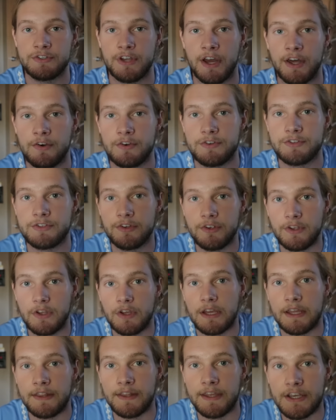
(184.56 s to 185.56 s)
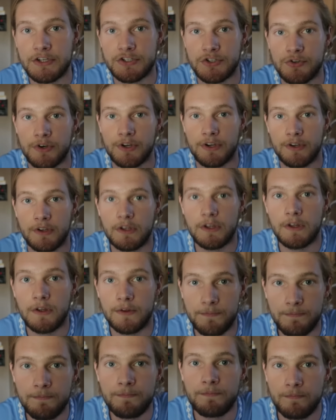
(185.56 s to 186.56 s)
designers in the history
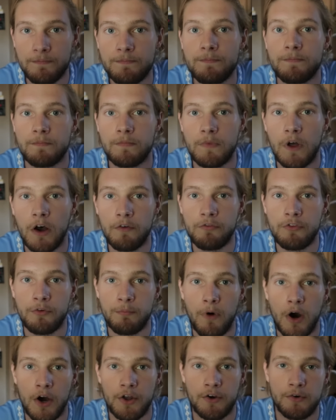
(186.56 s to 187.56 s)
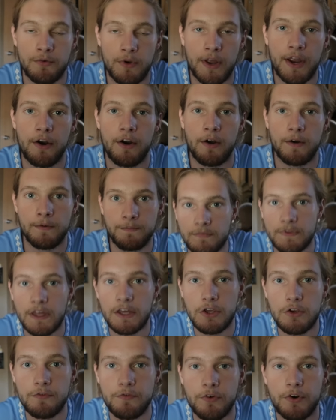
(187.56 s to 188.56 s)
of the modern era.
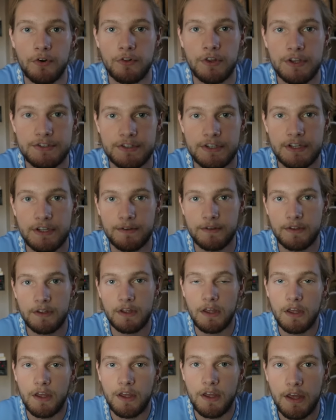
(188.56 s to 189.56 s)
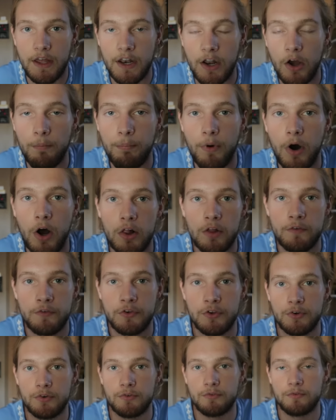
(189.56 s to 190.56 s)
Thank you for listening. I hope all
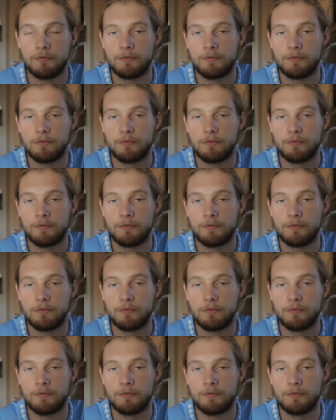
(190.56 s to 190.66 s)
of you